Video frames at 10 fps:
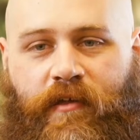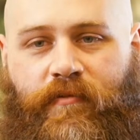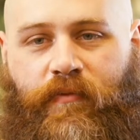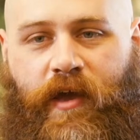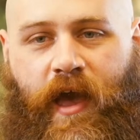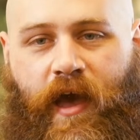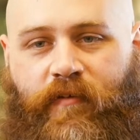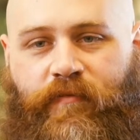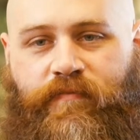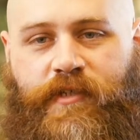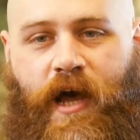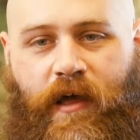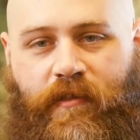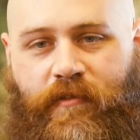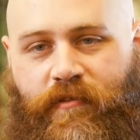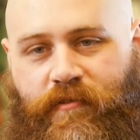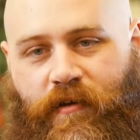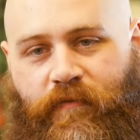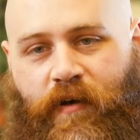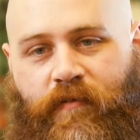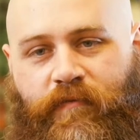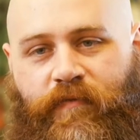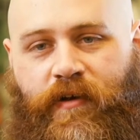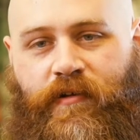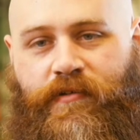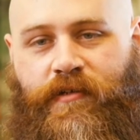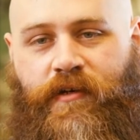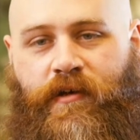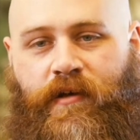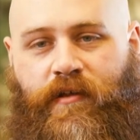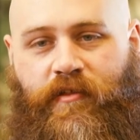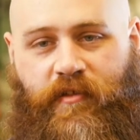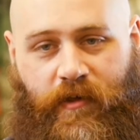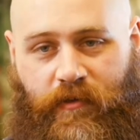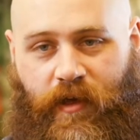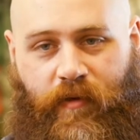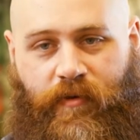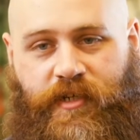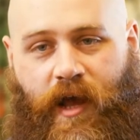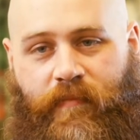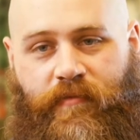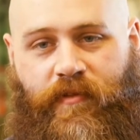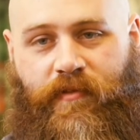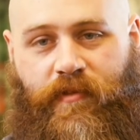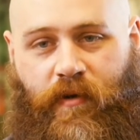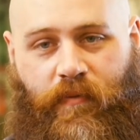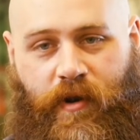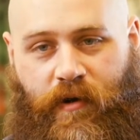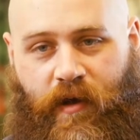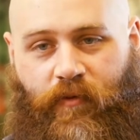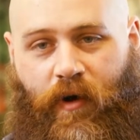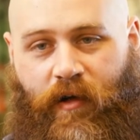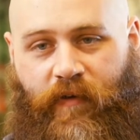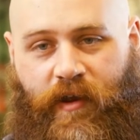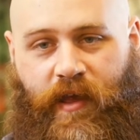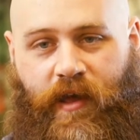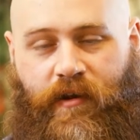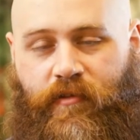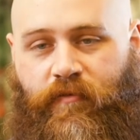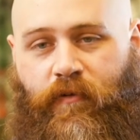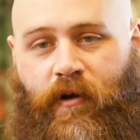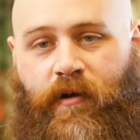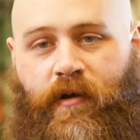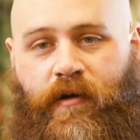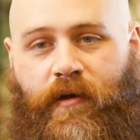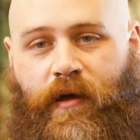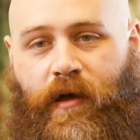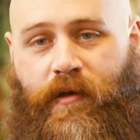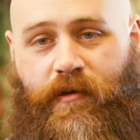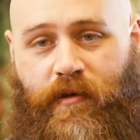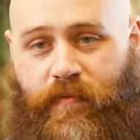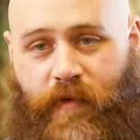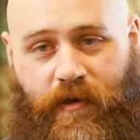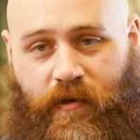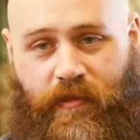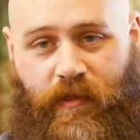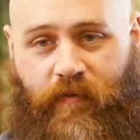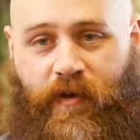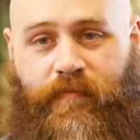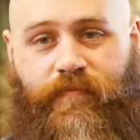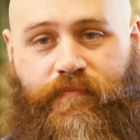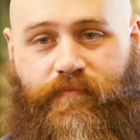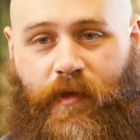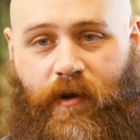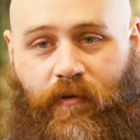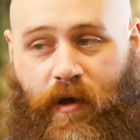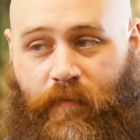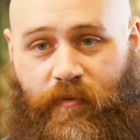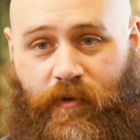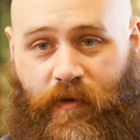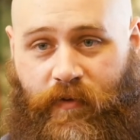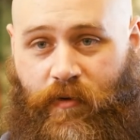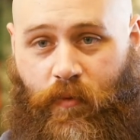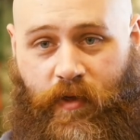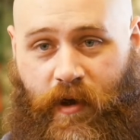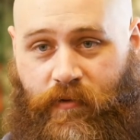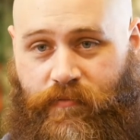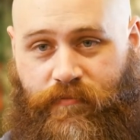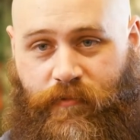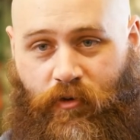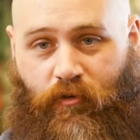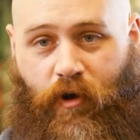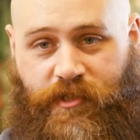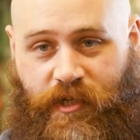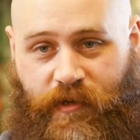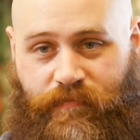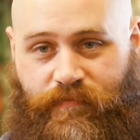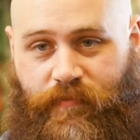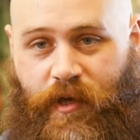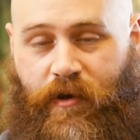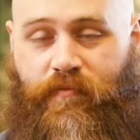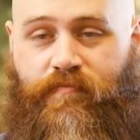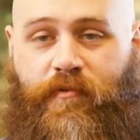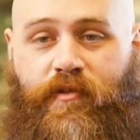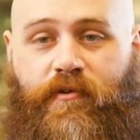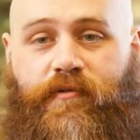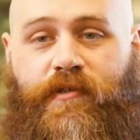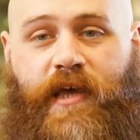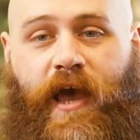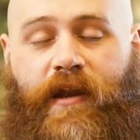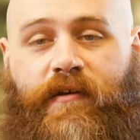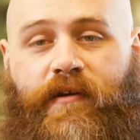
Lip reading: We have tons of unfilled, skilled labor jobs that we don't have qualified candidates for. You can make a good living, comfortable living, without crushing, student debt